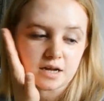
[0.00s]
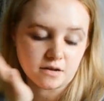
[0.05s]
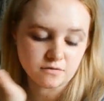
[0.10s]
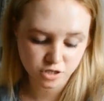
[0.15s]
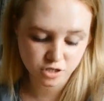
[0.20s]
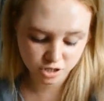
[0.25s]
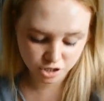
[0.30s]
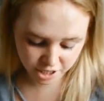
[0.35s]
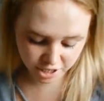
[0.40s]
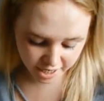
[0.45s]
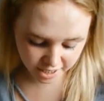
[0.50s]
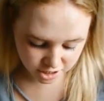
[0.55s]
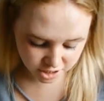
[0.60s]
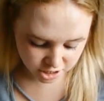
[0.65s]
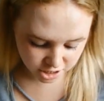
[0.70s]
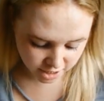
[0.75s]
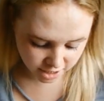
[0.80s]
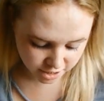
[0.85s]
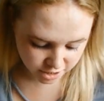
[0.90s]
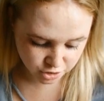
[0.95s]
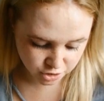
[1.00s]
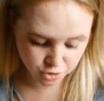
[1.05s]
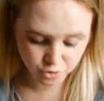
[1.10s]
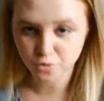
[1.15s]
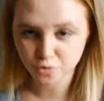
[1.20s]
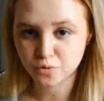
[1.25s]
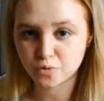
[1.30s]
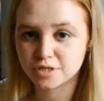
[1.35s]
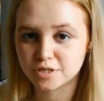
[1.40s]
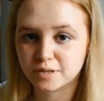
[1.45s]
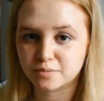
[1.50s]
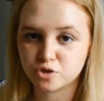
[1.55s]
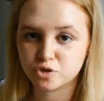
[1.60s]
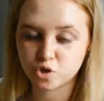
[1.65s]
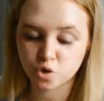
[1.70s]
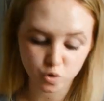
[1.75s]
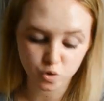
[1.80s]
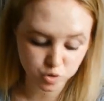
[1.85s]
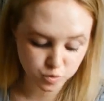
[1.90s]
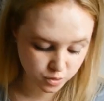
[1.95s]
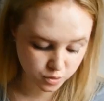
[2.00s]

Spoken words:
I've just changed into some shorts